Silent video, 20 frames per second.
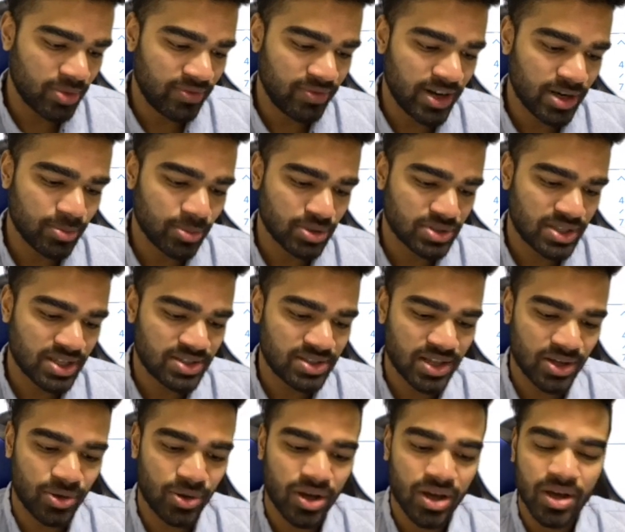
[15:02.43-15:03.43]
variables. There's
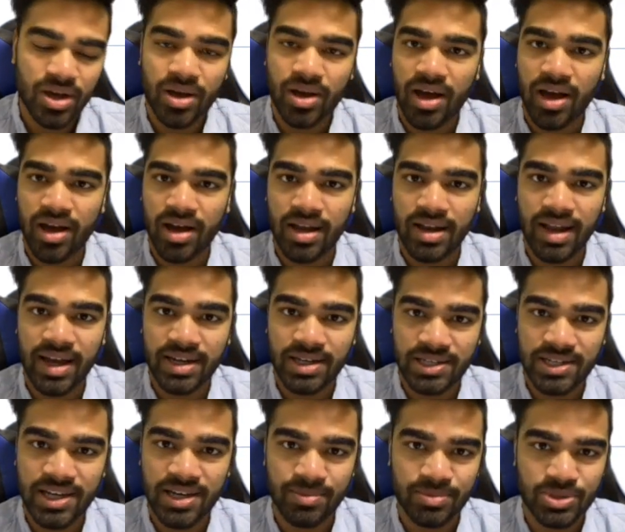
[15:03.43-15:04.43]
no like
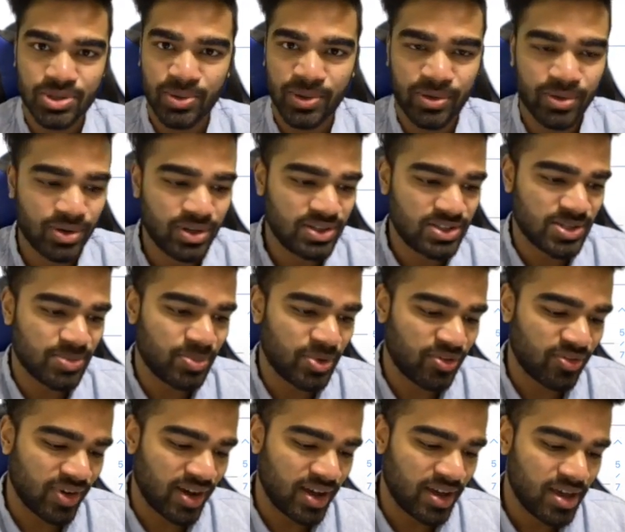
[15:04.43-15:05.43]
terms, so we couldn't
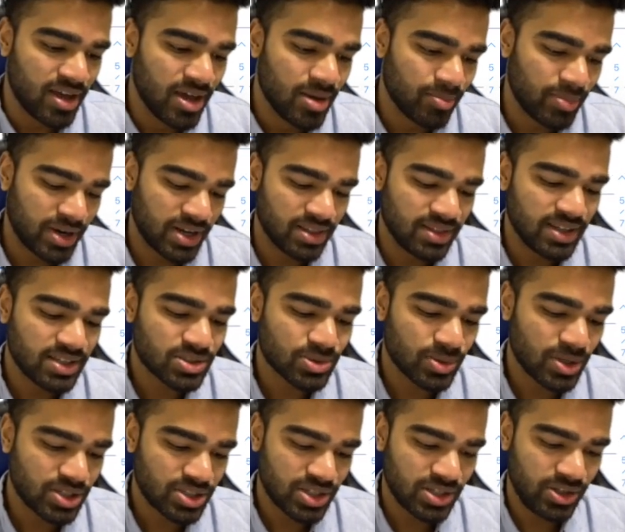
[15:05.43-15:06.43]
simplify. But in this
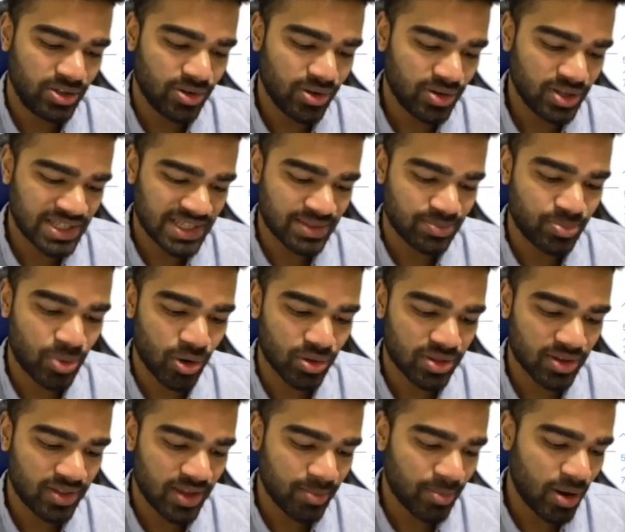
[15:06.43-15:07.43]
question, you'll notice both of
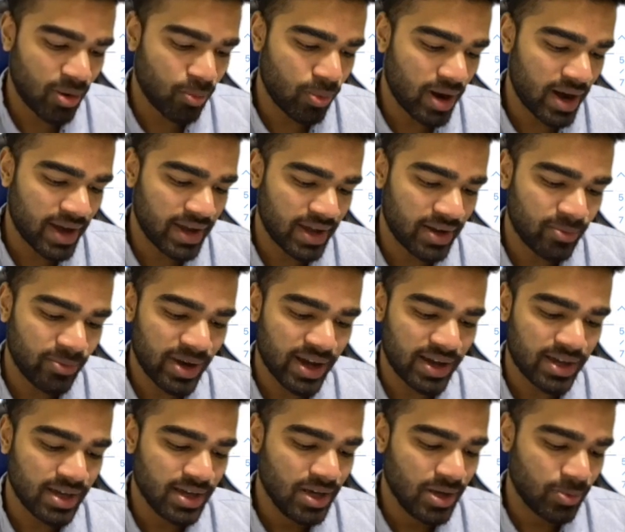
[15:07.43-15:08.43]
them are y and y.
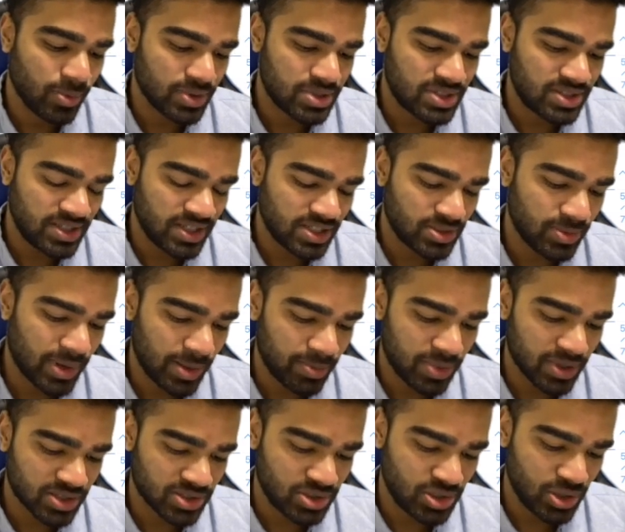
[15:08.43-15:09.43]
What's 6y
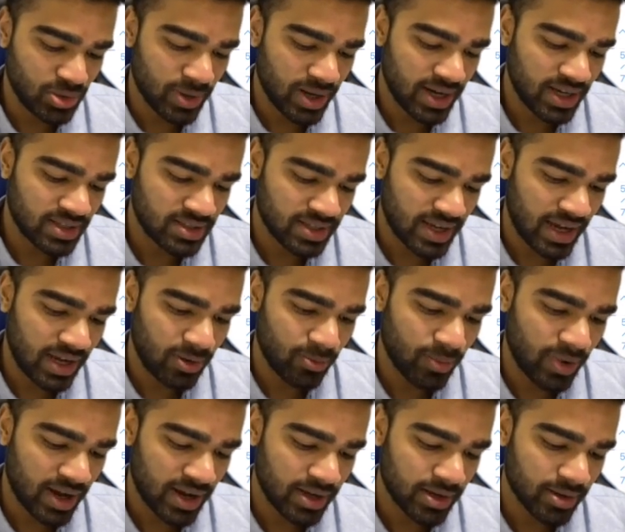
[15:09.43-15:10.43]
plus 2y? It's
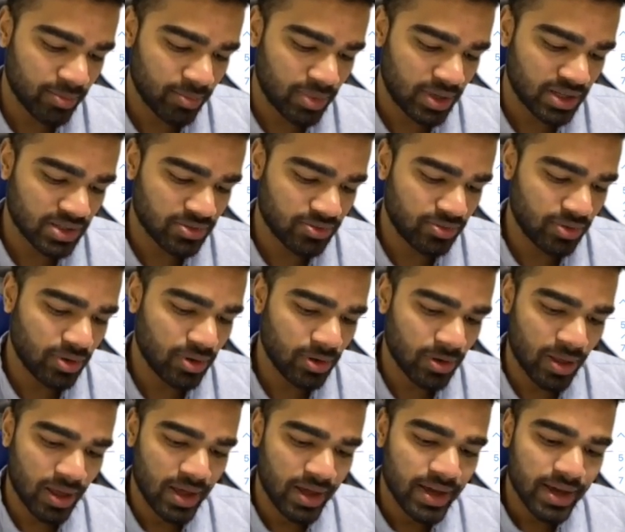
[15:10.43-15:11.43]
8y plus 4.
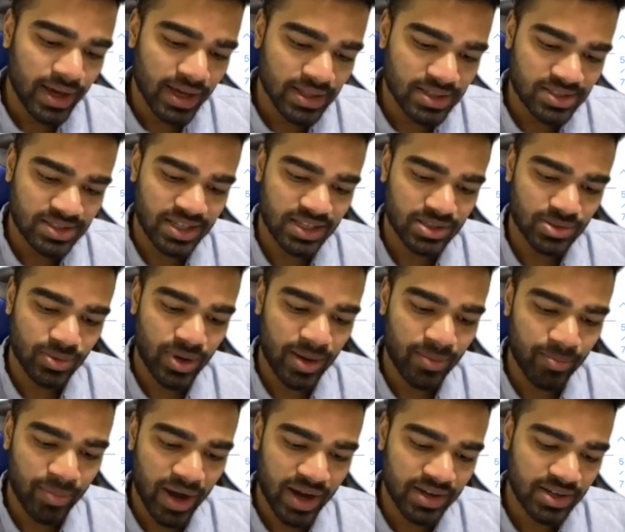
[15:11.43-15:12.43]
And 6y
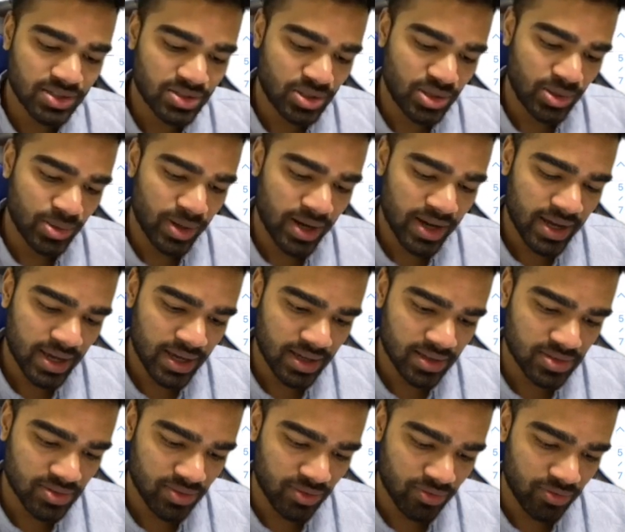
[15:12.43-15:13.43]
minus 2y
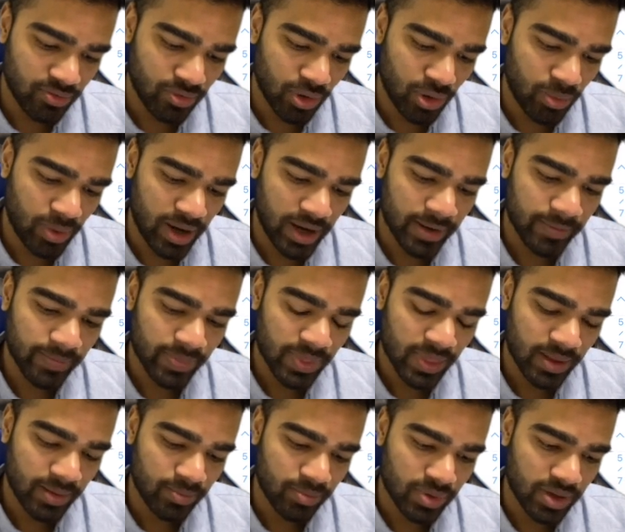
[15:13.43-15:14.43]
is 4y
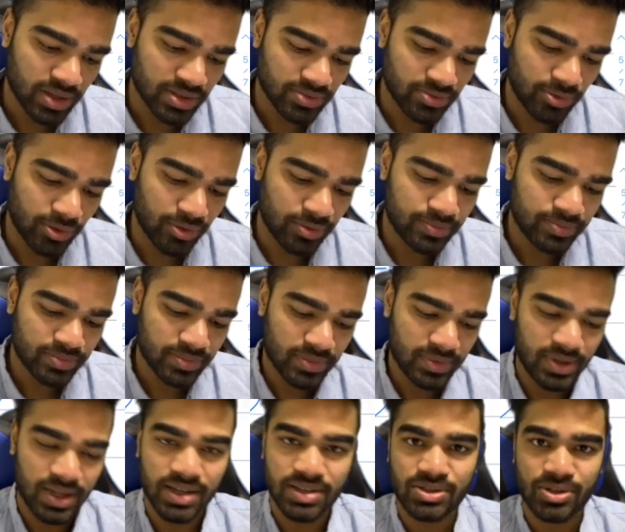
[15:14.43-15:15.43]
plus 4,
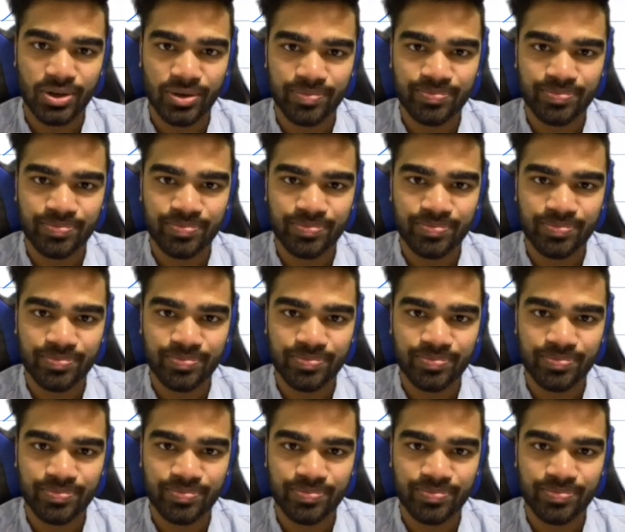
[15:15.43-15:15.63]
like so.